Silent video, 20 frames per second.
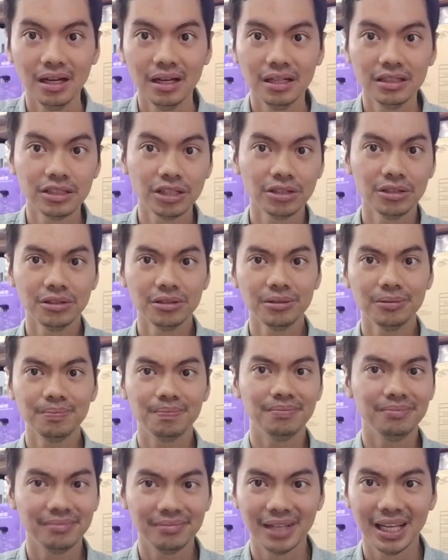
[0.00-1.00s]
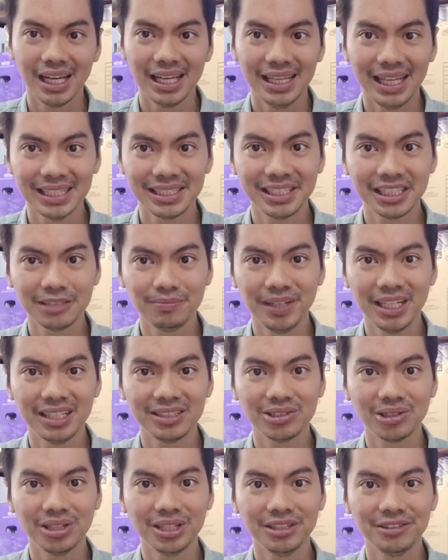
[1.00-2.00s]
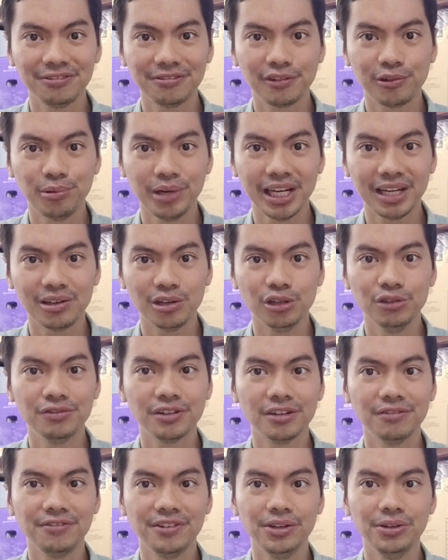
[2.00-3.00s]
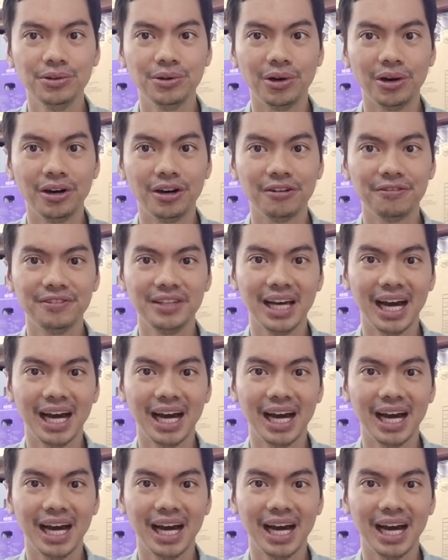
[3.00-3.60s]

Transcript: So that's just been a sort of quick overview of the